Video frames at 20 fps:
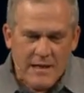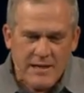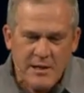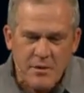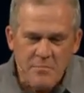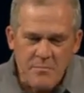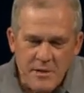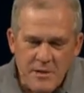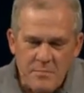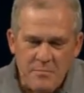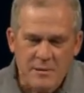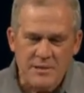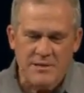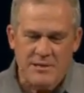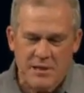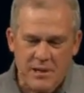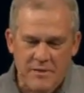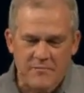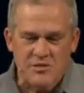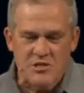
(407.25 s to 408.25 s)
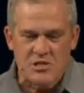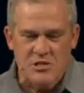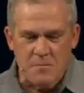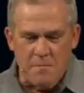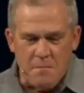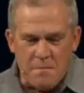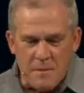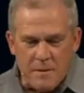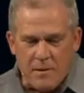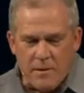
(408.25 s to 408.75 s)
Commitment gives
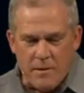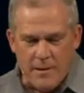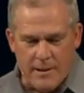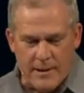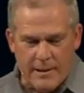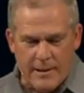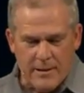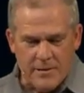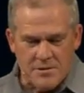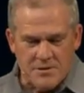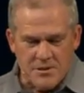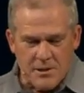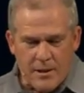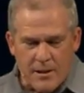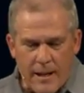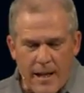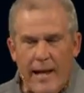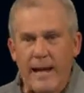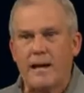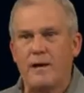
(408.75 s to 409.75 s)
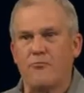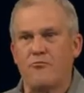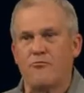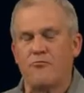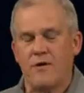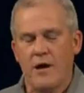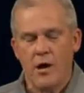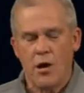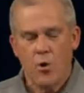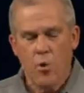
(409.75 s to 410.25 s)
stability to life.